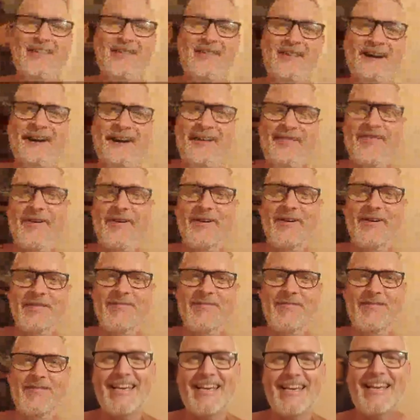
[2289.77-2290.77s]

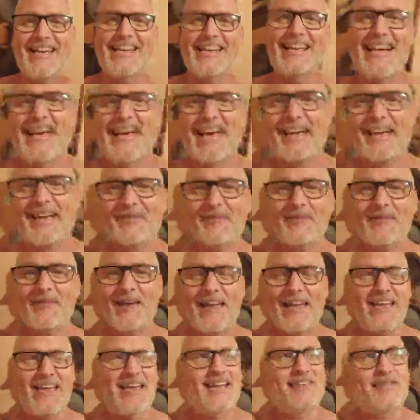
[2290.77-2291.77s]
we'll see you next week
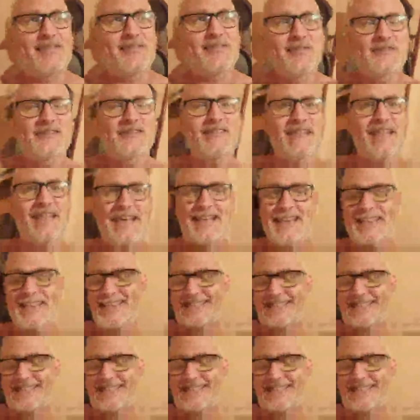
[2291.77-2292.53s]
and you'll see us